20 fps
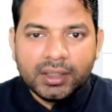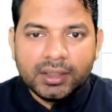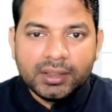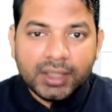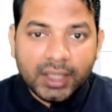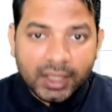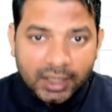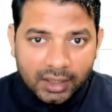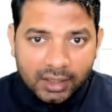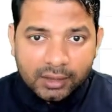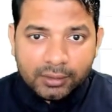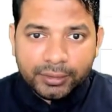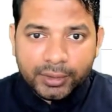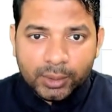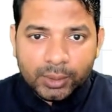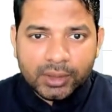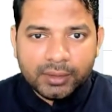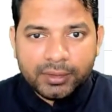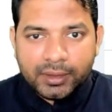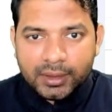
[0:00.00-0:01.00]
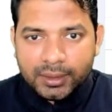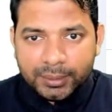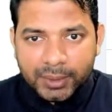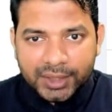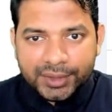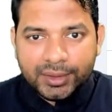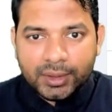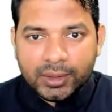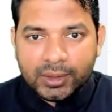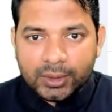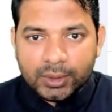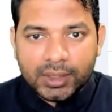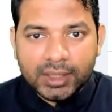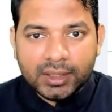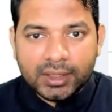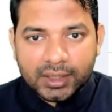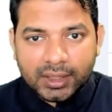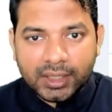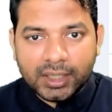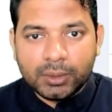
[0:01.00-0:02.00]
There are a few different ways you could
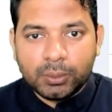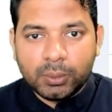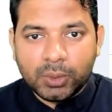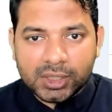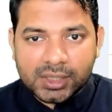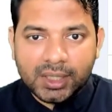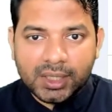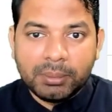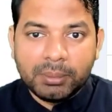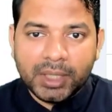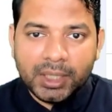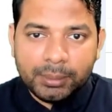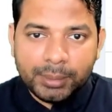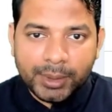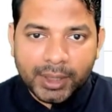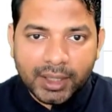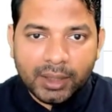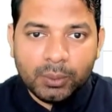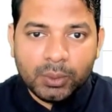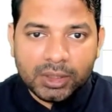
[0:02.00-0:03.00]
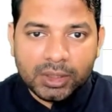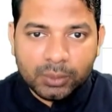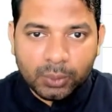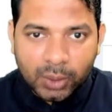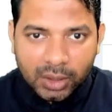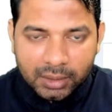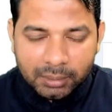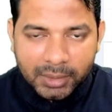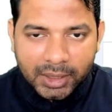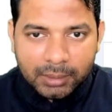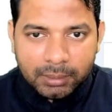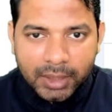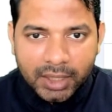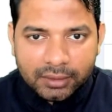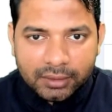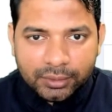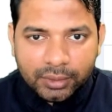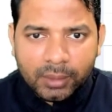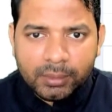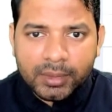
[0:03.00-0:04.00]
integrate WhatsApp API with Whautomate
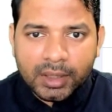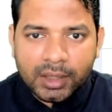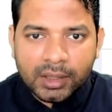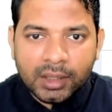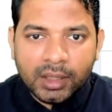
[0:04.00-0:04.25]
platform.